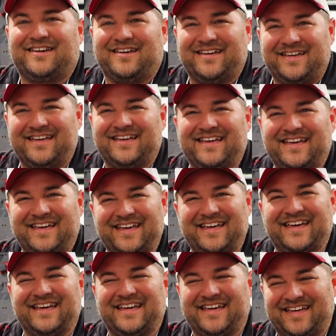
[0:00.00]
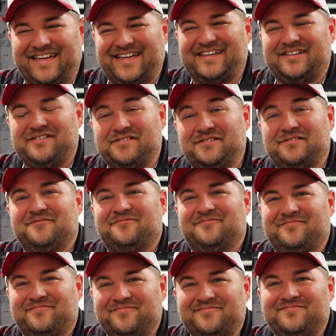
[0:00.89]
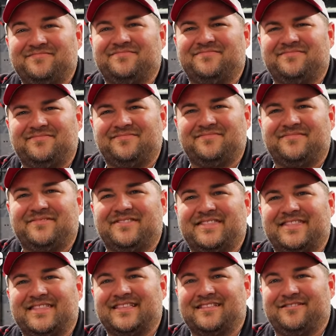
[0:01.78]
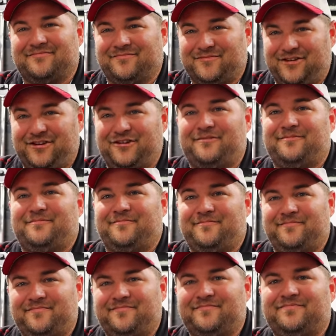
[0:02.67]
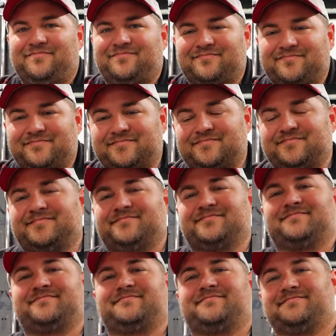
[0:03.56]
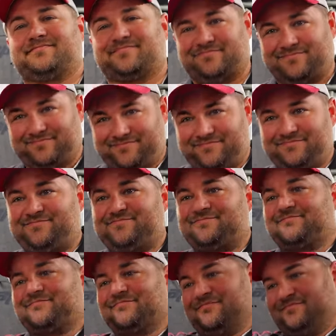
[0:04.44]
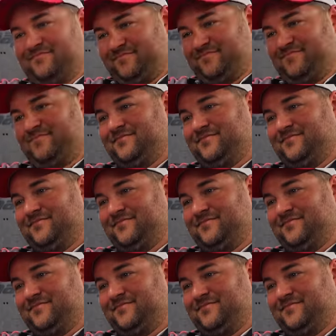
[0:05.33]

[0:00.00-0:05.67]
Yeah. You know, Fourth of July weekend, everybody's traveling, everybody's yep. buying gas for their boats and jet skis and all that.